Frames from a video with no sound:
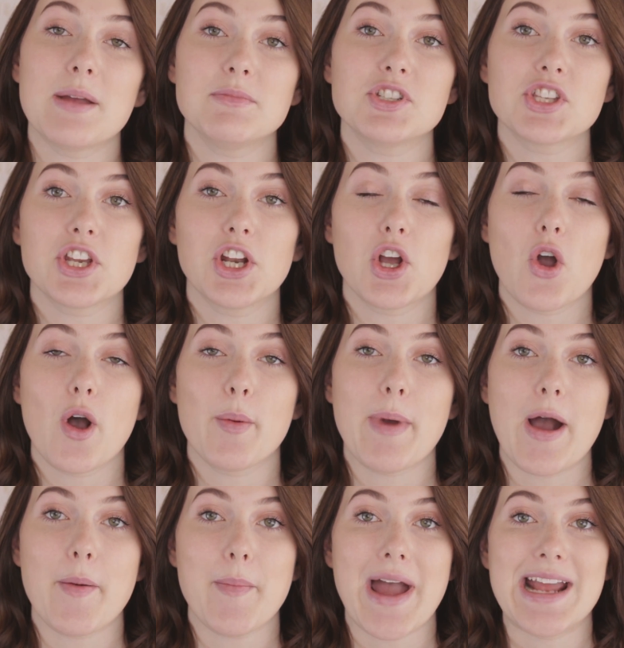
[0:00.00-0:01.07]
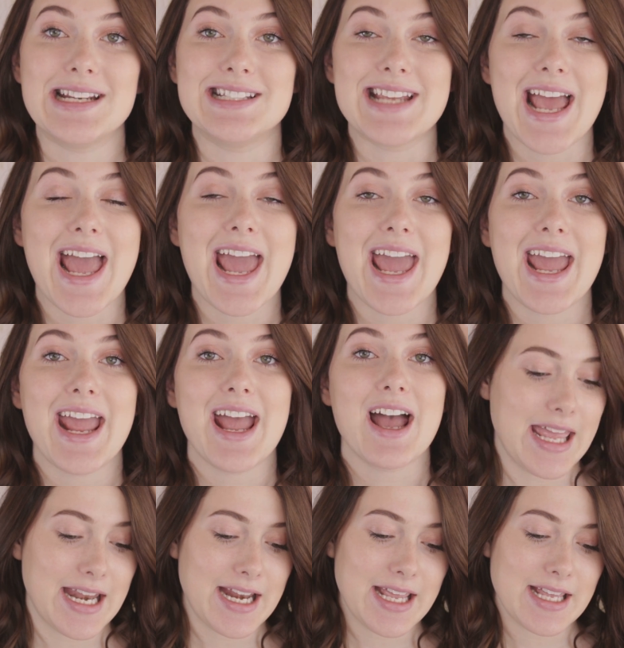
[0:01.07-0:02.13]
I'm just gonna go about my day.
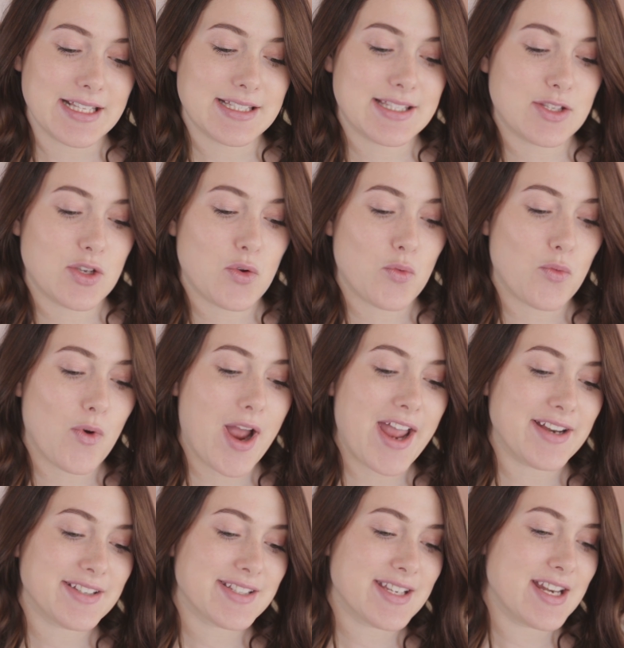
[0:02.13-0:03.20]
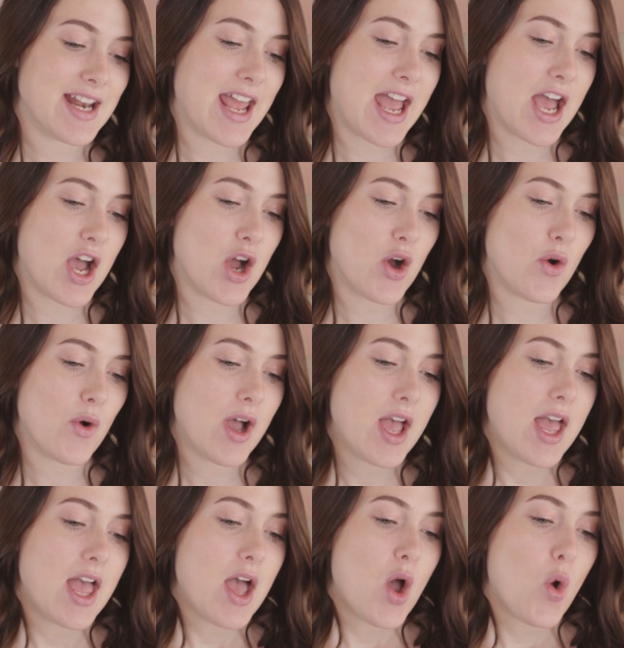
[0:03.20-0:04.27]
It is right now
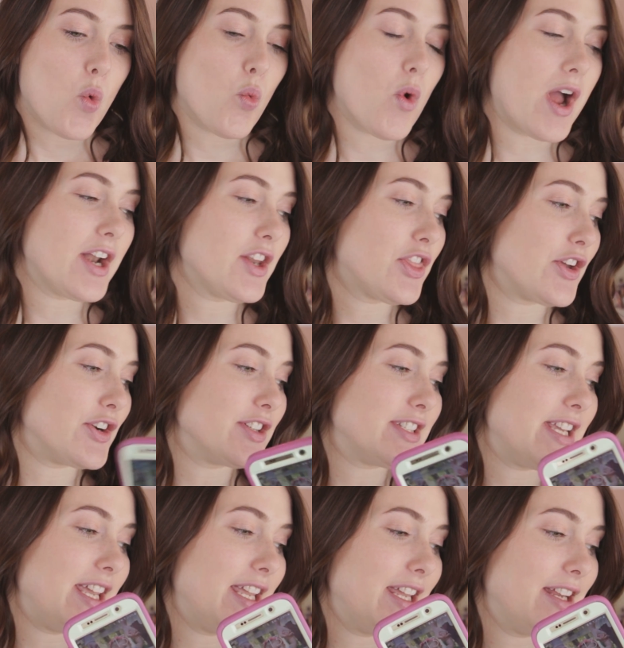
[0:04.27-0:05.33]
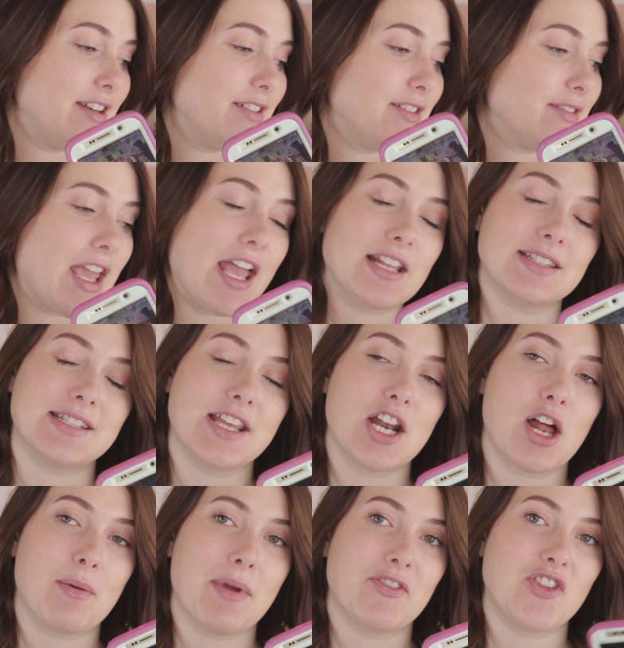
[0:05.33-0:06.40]
1:13. Can't see it
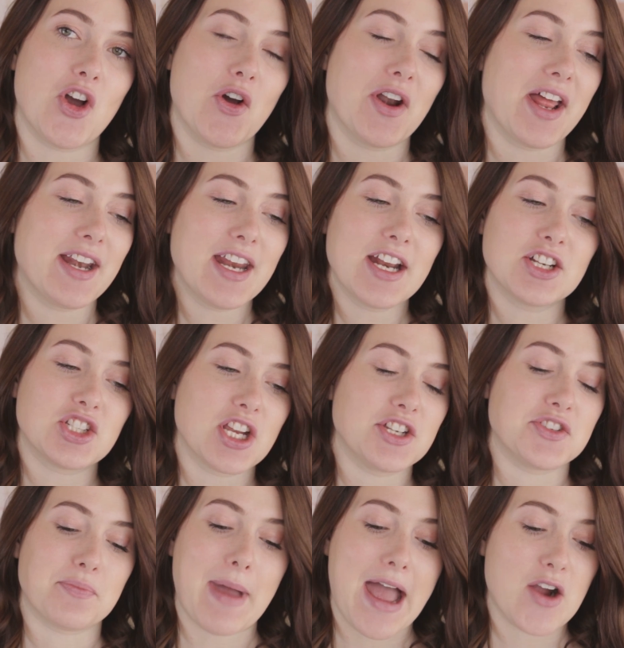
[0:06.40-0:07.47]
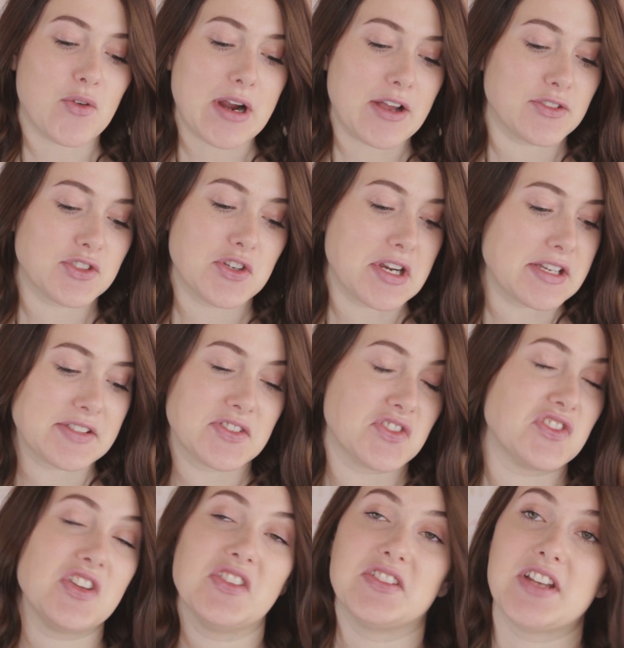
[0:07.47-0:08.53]
on my phone. I need to change background so you guys can
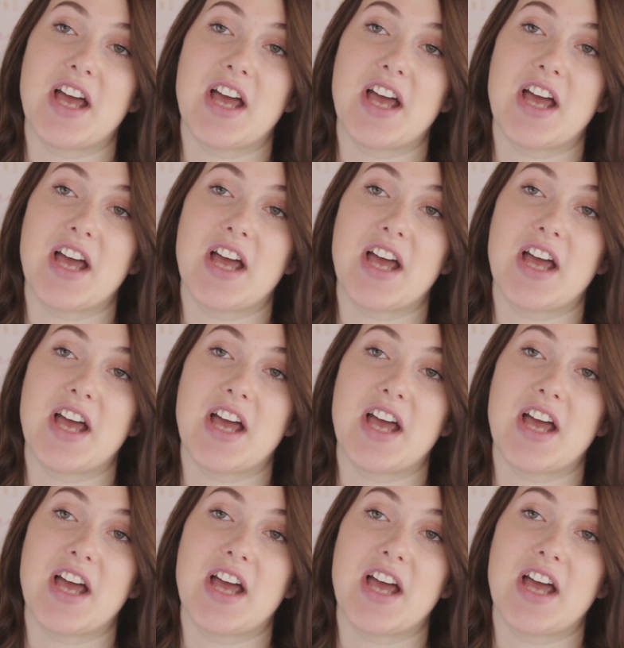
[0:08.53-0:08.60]
see the